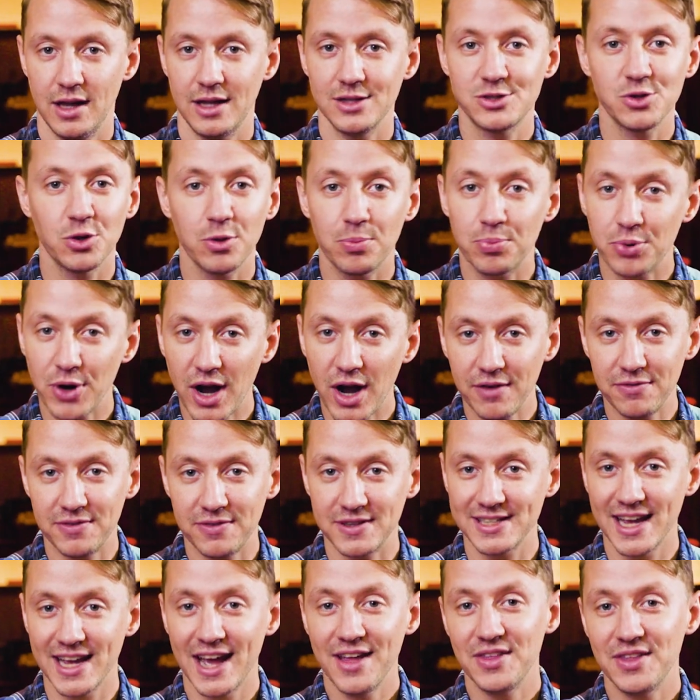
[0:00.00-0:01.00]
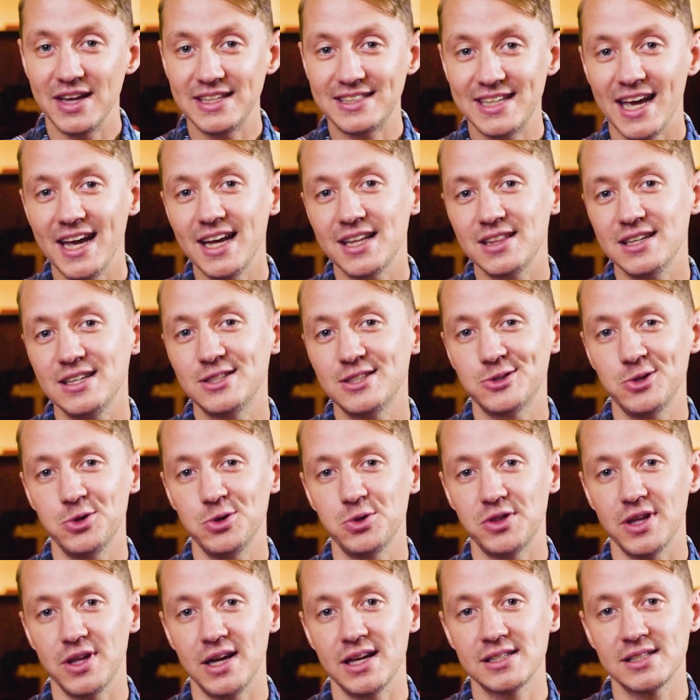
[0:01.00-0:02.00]
And so the prophets, they take these
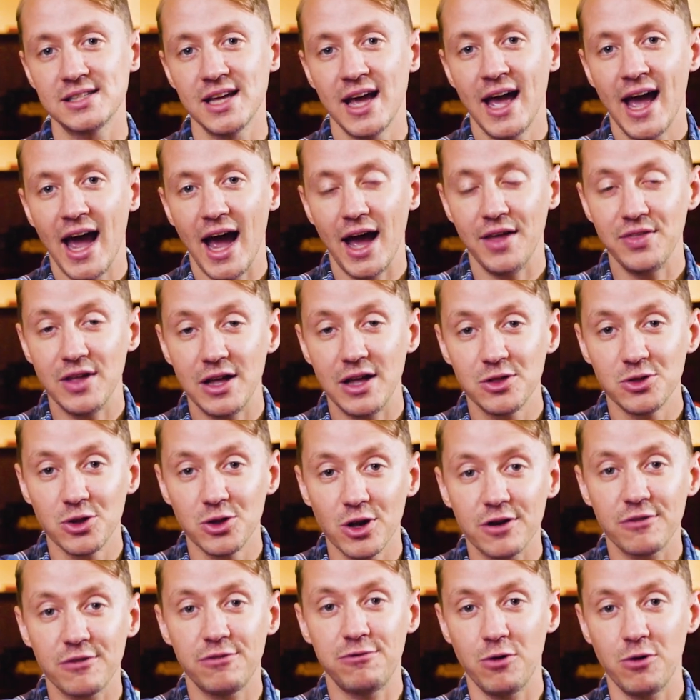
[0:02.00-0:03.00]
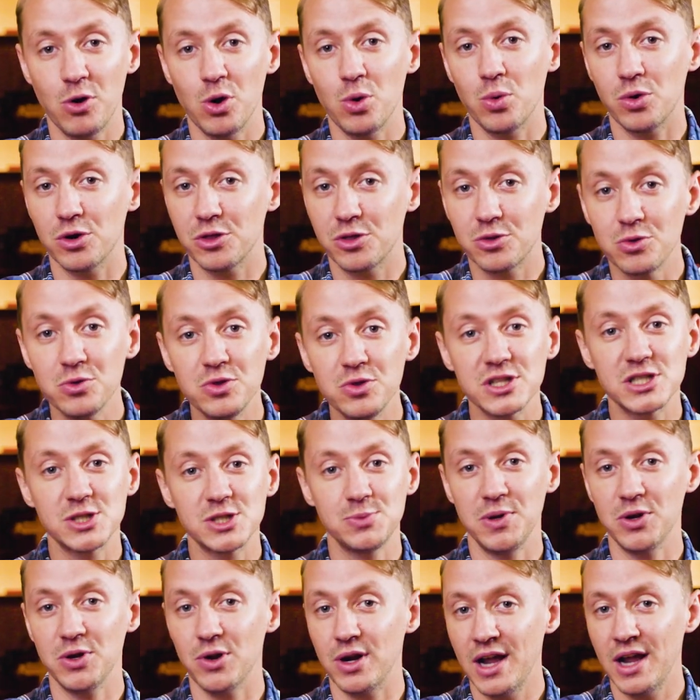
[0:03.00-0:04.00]
two things and they look forward through the
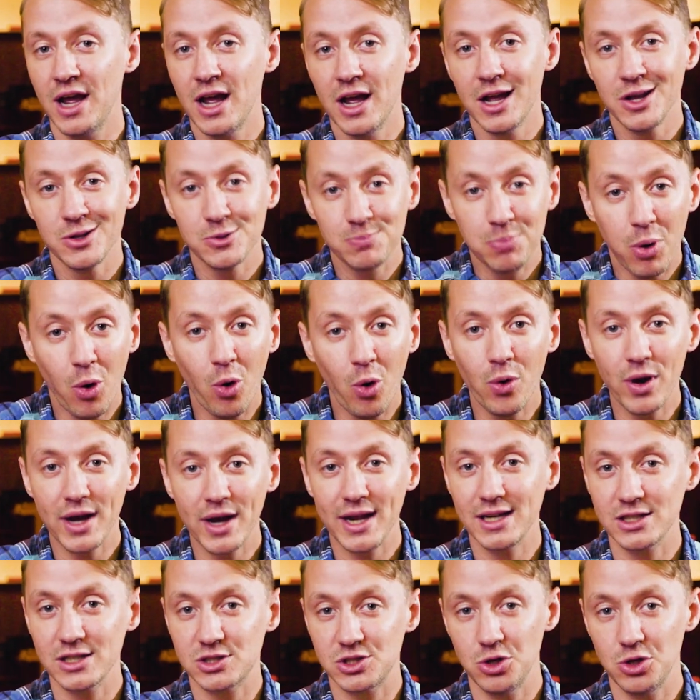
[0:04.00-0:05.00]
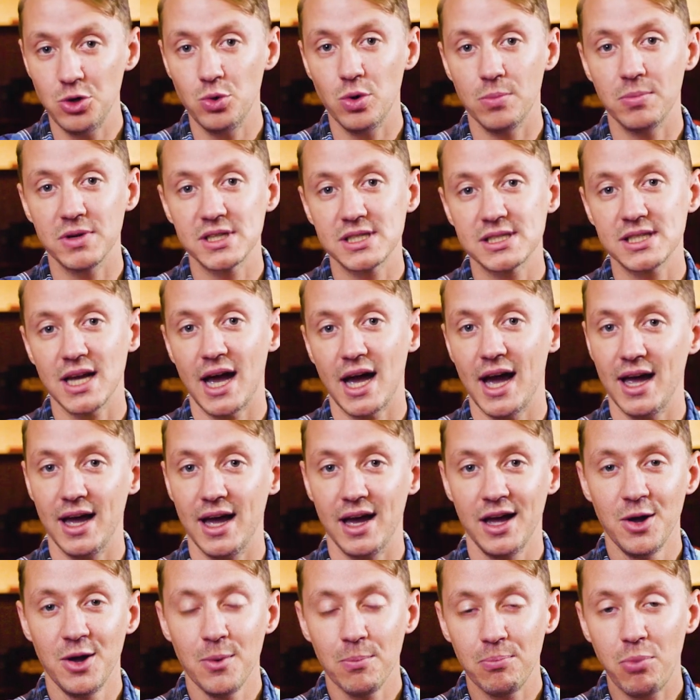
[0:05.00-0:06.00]
Spirit, pointing to a
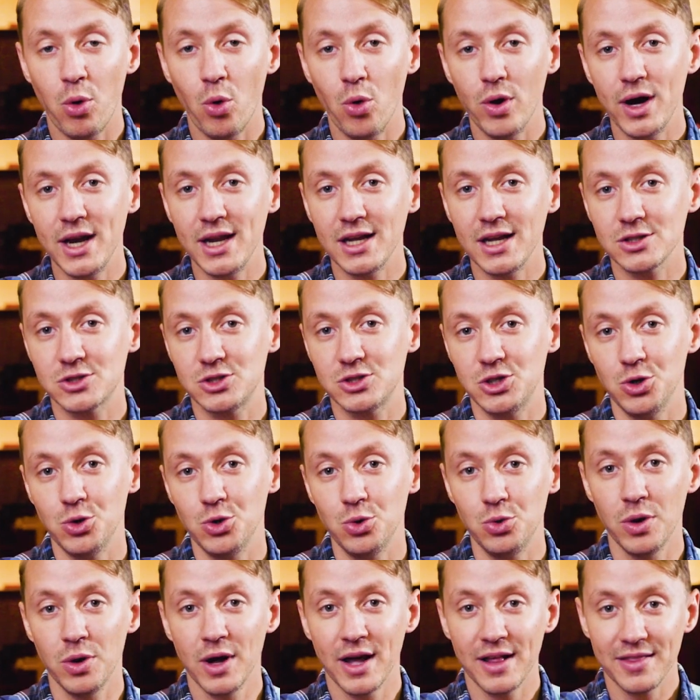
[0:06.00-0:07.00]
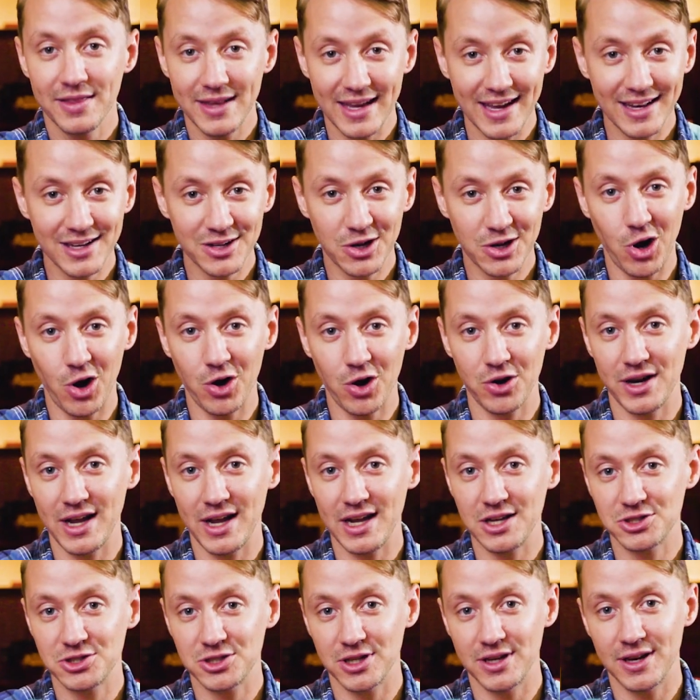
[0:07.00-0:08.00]
Messiah, pointing to the
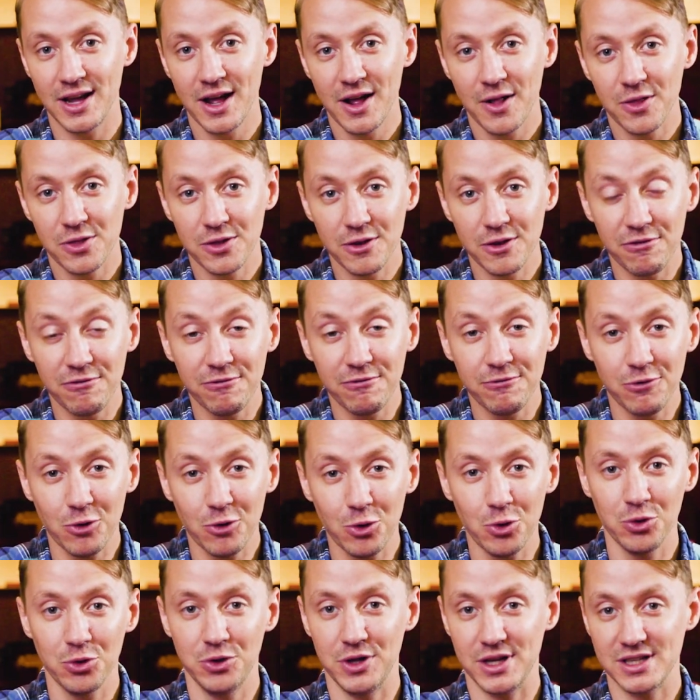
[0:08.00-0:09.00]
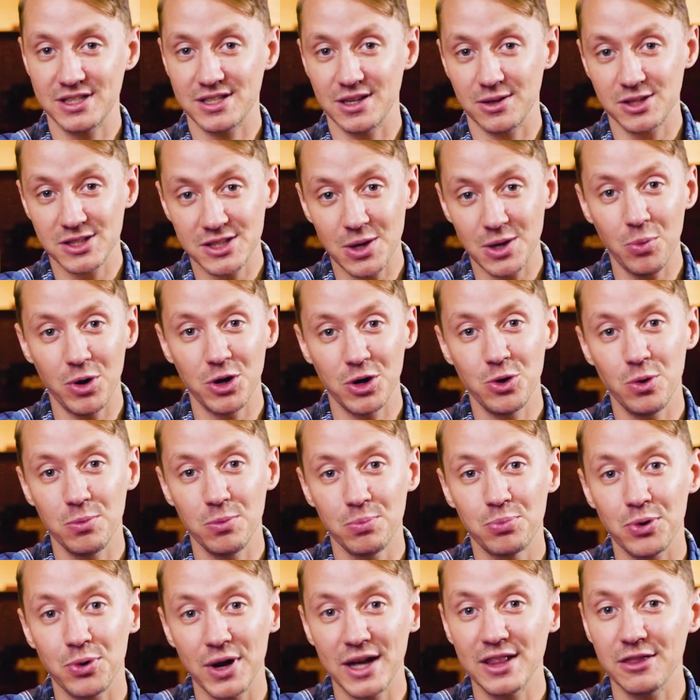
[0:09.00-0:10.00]
incarnation, the fullness of someone who
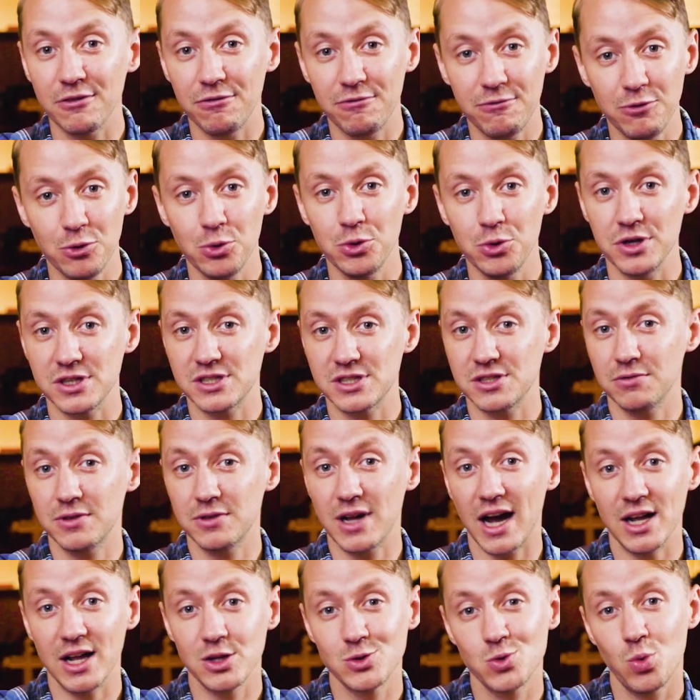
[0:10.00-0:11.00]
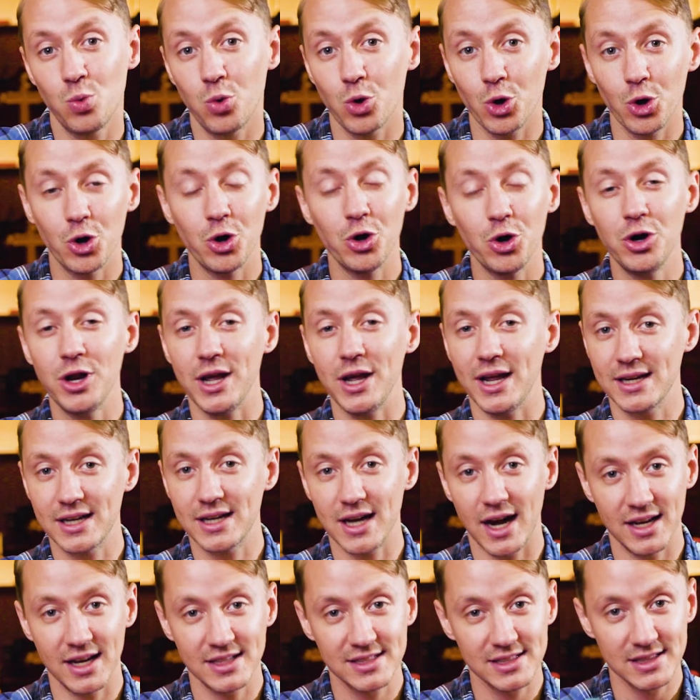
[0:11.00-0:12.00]
would bring the fullness of God's word and
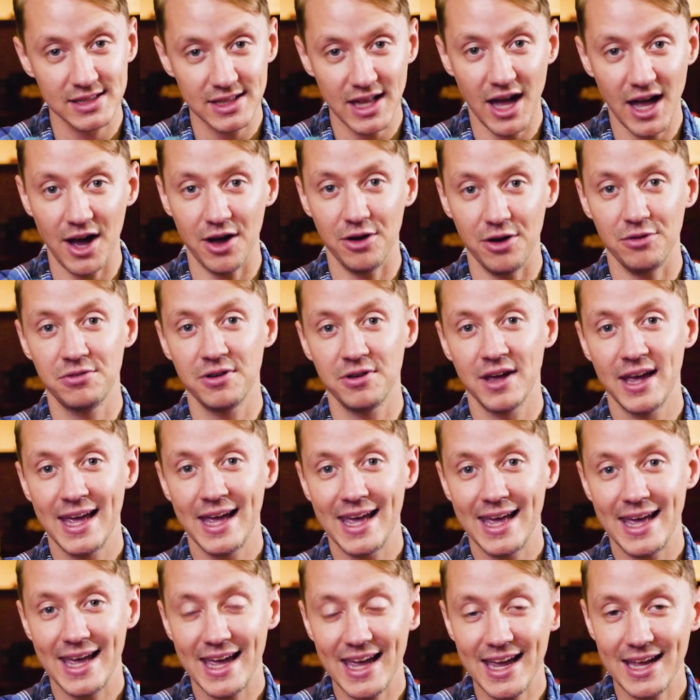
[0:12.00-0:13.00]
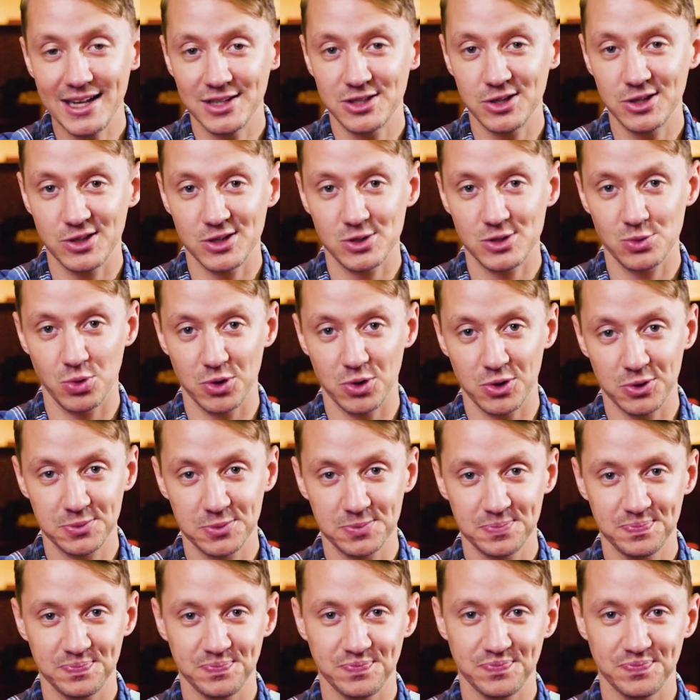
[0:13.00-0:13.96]
God's love into this world.